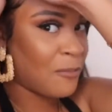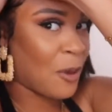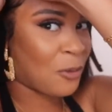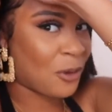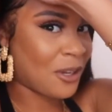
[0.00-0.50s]
of
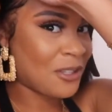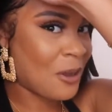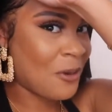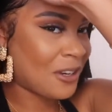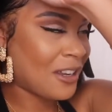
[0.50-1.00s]
both worlds
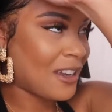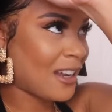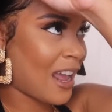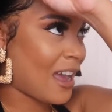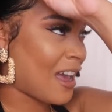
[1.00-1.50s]
going
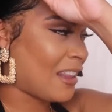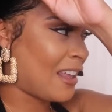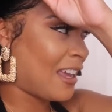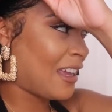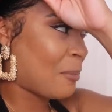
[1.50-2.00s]
on. I got
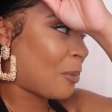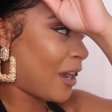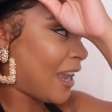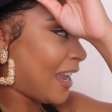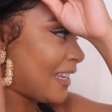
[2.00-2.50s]
like
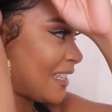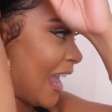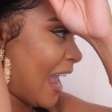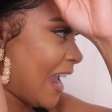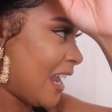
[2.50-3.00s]
braids
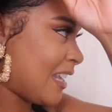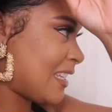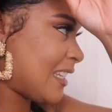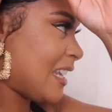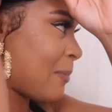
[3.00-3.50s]
and a
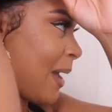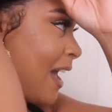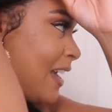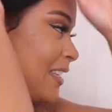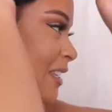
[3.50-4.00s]
slick back,